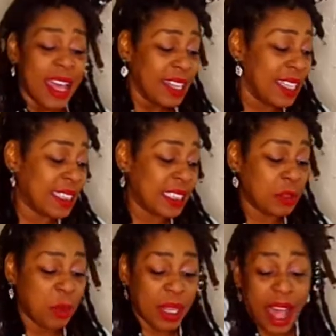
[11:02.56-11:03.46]
This is
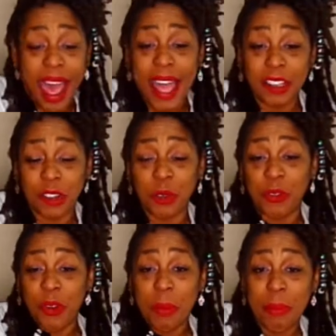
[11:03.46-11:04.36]
what I do
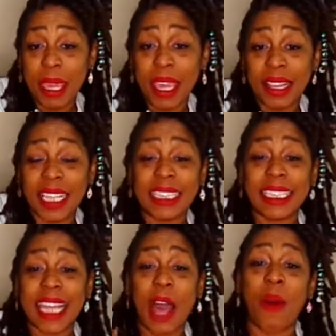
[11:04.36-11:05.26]
for me. This is
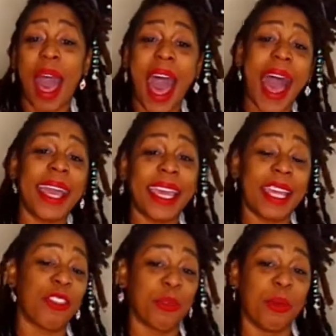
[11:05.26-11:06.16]
how I
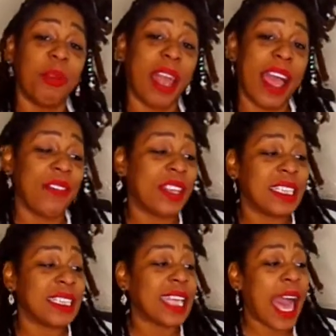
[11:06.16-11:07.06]
get through life. This
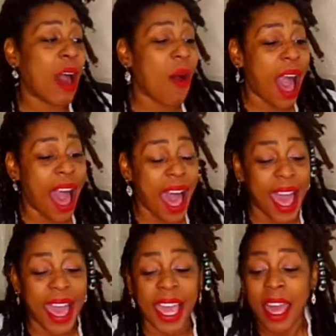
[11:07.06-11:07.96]
is how
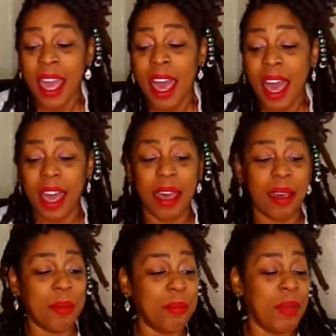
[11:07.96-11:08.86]
I,
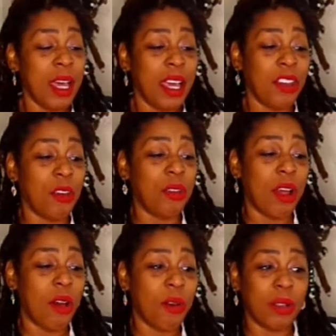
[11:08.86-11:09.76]

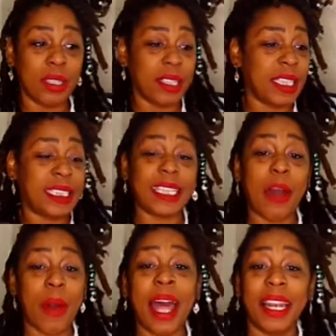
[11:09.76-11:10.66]
this is how
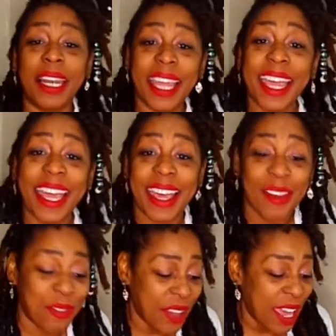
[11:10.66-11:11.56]
I
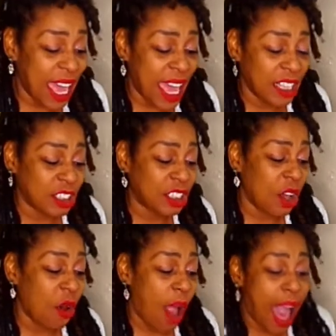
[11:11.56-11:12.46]
live. And
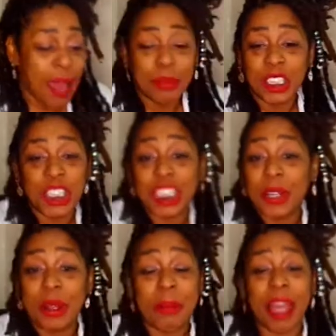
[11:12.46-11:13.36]
so I'm just
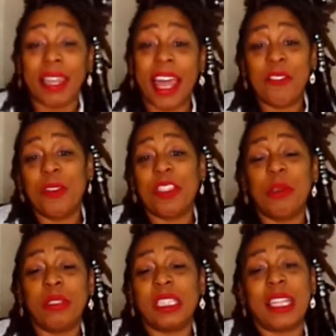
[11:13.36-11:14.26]
sharing my life with you,
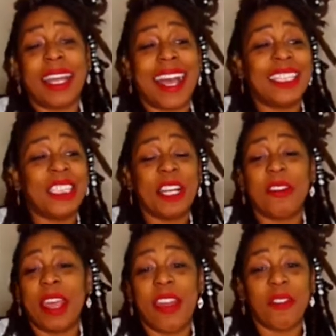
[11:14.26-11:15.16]
just like I
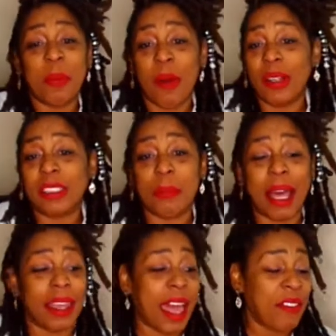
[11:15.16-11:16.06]
share every part of my
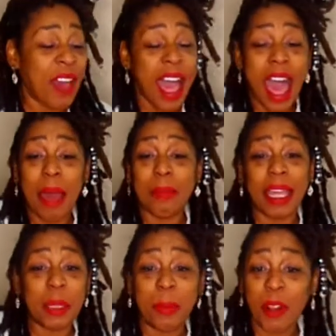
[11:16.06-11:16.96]
life. I'm
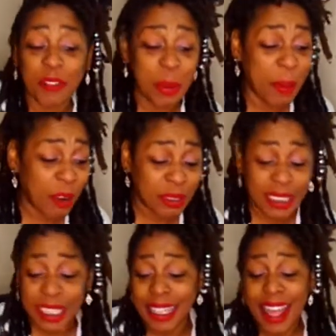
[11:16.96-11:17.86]
not a perfect
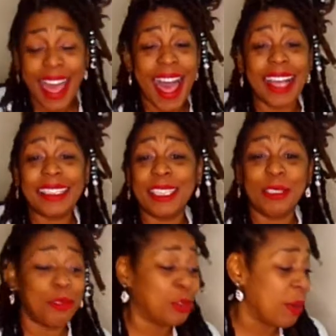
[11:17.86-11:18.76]
person. I
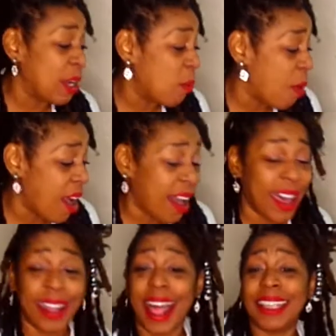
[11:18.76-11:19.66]
still drink
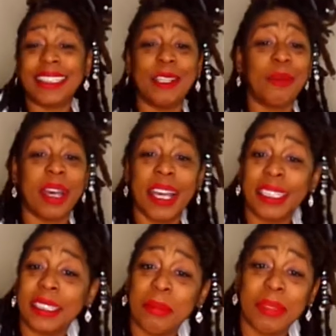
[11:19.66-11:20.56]
wine. I still cuss
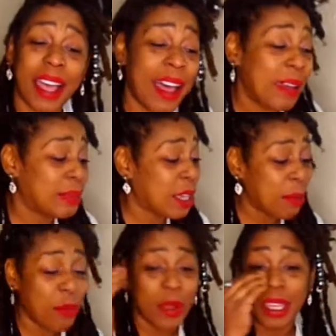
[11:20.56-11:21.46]
sometimes.
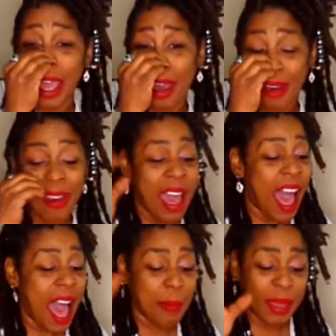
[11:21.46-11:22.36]
Come on, y'all.
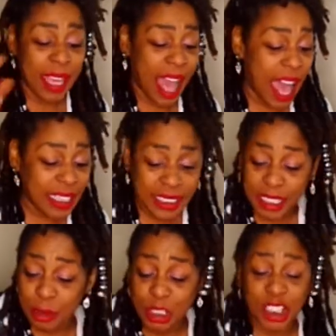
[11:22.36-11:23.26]
I mean, I
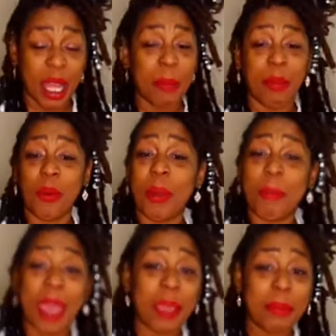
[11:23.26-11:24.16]
still stumble and
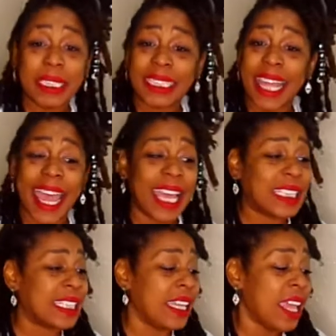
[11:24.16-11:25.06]
make
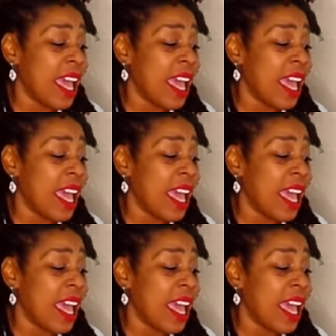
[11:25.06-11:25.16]
mistakes, and